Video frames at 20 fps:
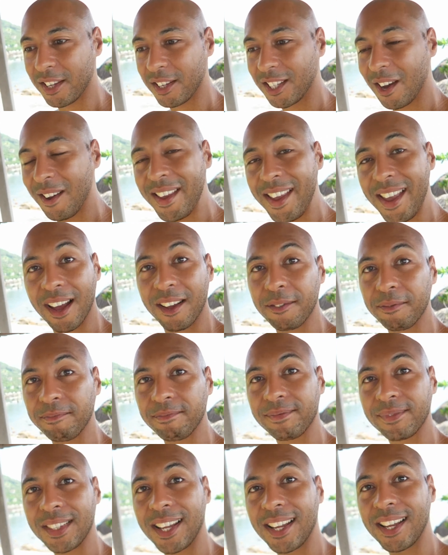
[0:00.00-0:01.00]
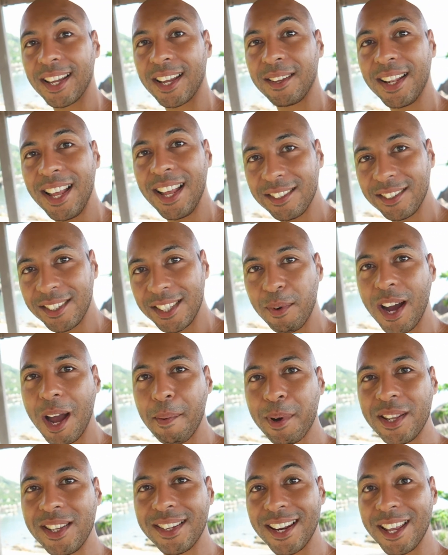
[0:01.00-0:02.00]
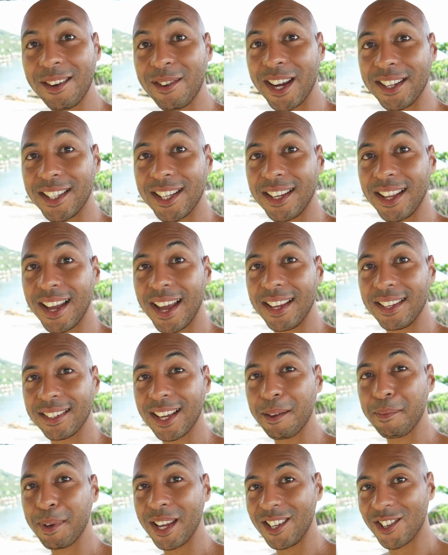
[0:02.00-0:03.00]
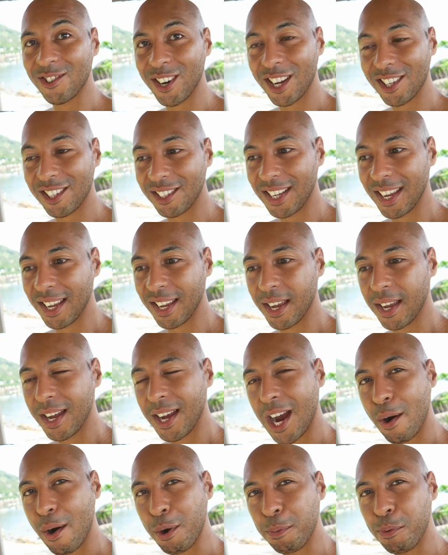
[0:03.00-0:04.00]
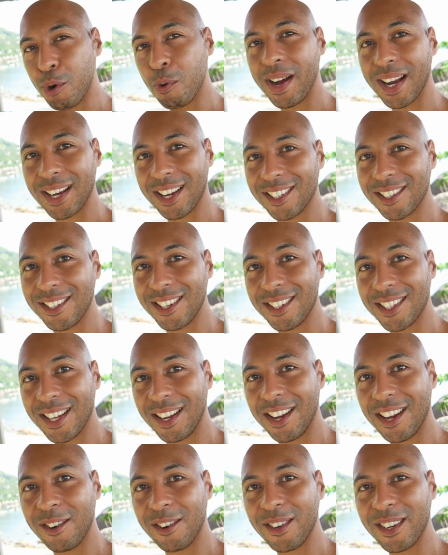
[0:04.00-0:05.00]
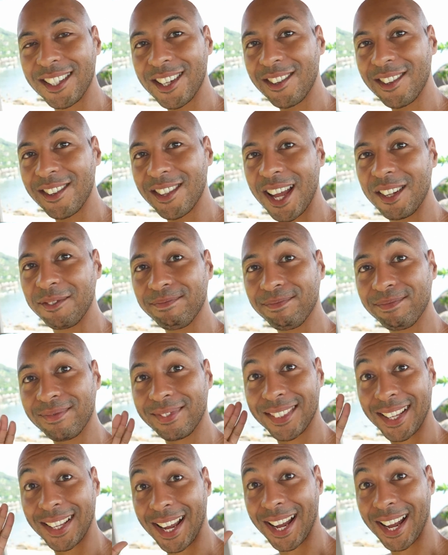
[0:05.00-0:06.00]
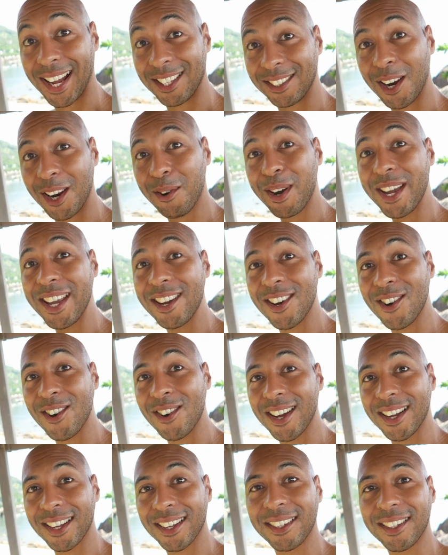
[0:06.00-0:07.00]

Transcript: So yeah, let's see what happens anyway today. It's going to be interesting. I'll report back as soon as I know. Until then, hasta luego.